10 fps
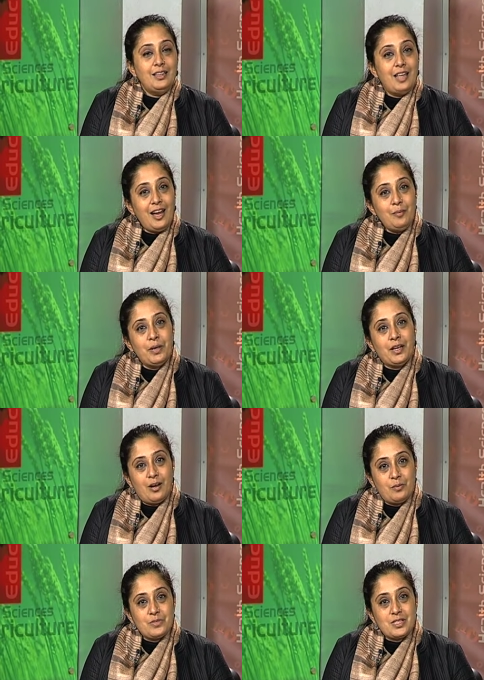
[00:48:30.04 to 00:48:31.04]
and that
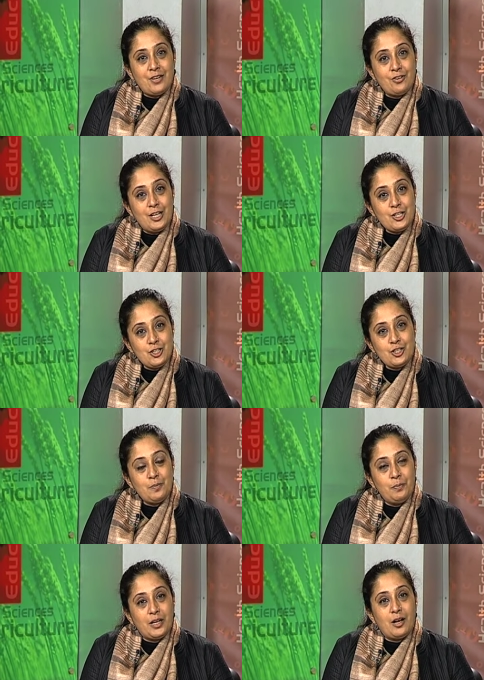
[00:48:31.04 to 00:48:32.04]
becomes that
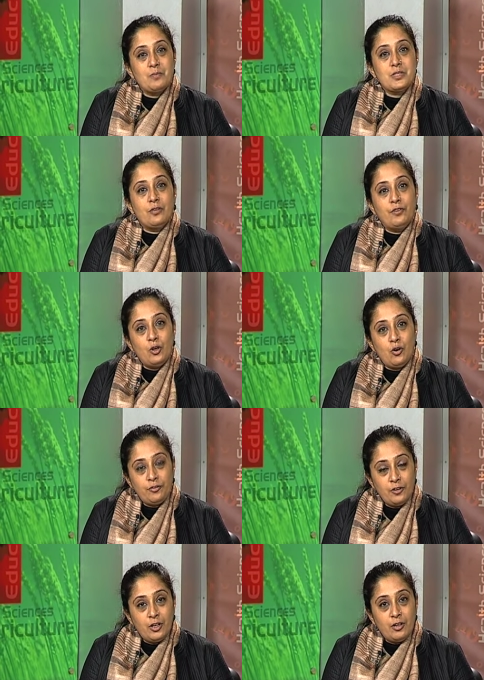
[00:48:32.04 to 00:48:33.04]
relationship becomes a way
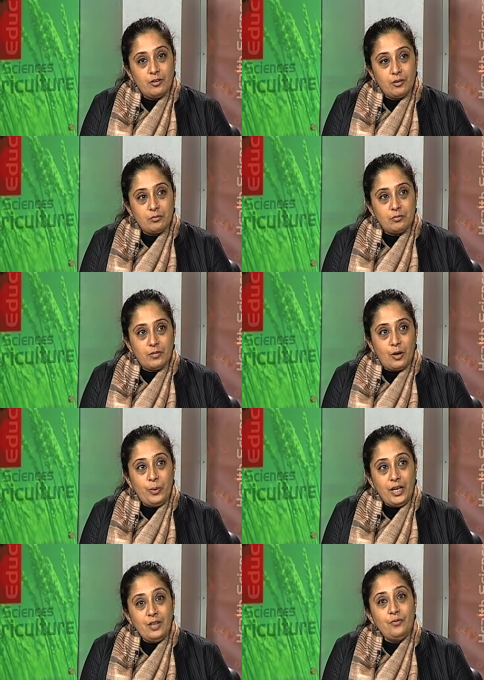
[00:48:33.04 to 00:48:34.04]
of a
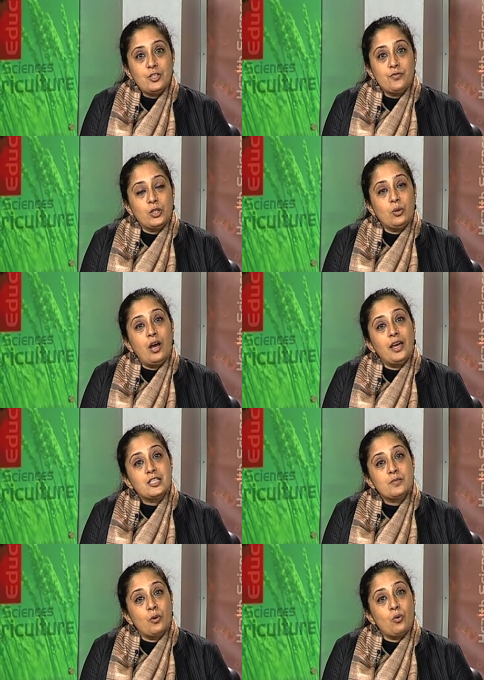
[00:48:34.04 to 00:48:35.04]
way in which Vidula
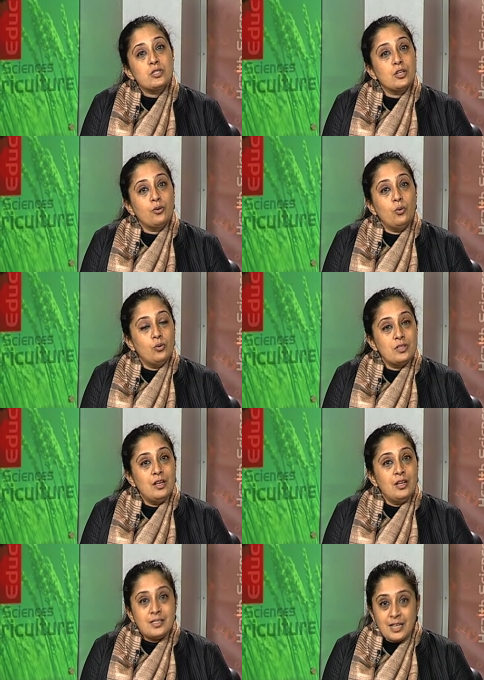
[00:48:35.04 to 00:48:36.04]
explores her
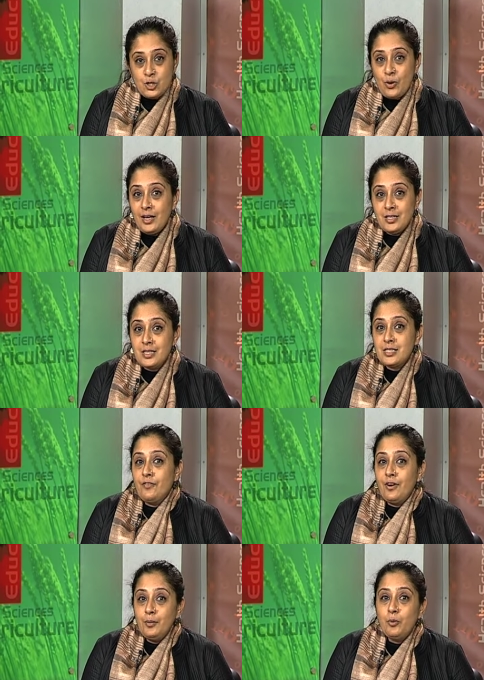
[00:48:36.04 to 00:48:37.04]
own sexuality.
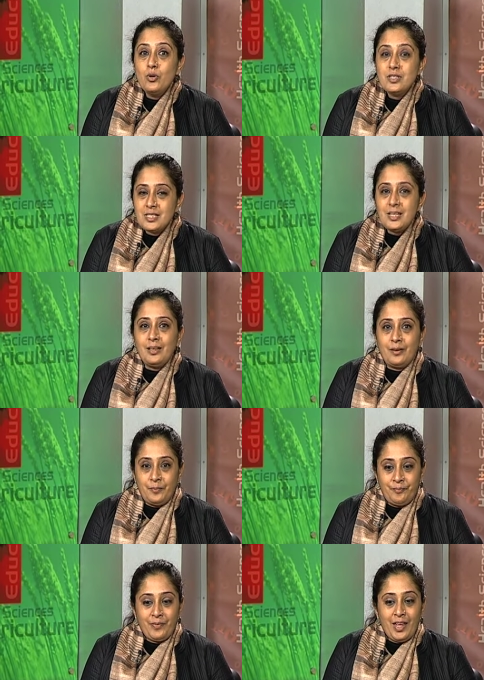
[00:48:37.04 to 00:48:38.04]
It's a very bold
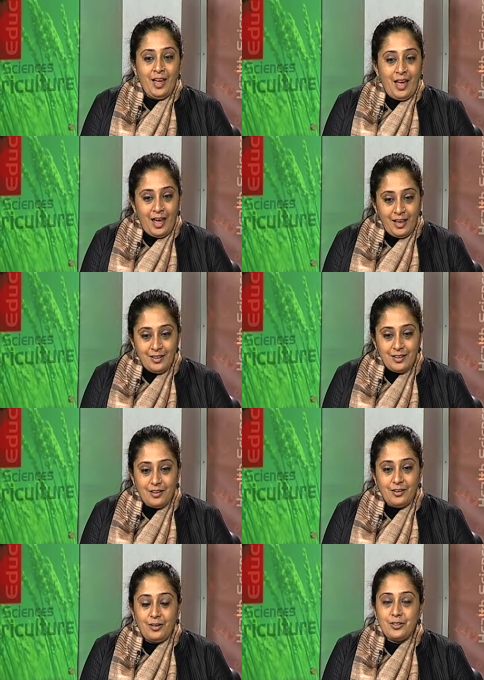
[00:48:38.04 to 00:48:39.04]
scene.
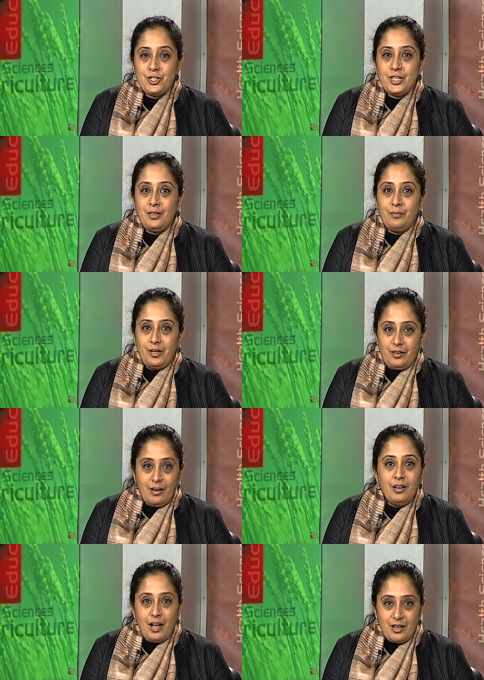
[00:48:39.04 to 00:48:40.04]
And uh, she,
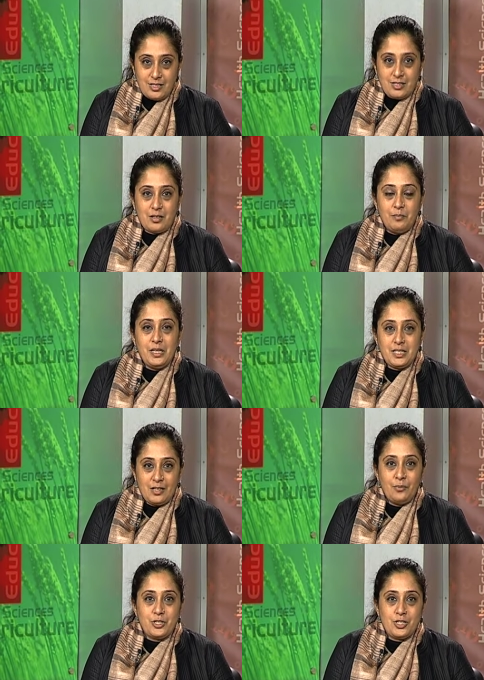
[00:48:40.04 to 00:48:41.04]
her last
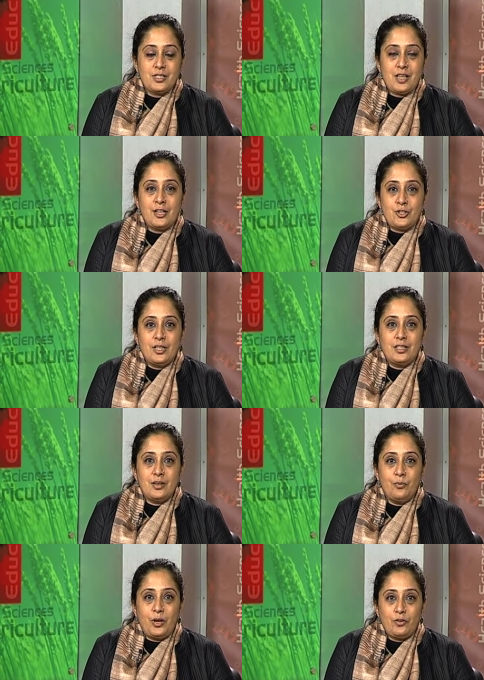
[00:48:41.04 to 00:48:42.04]
meeting, which is actually
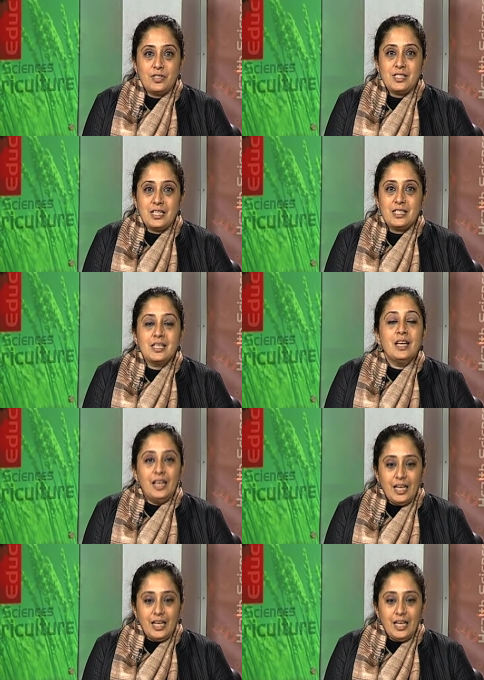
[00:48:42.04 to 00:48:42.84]
the, one of the scenes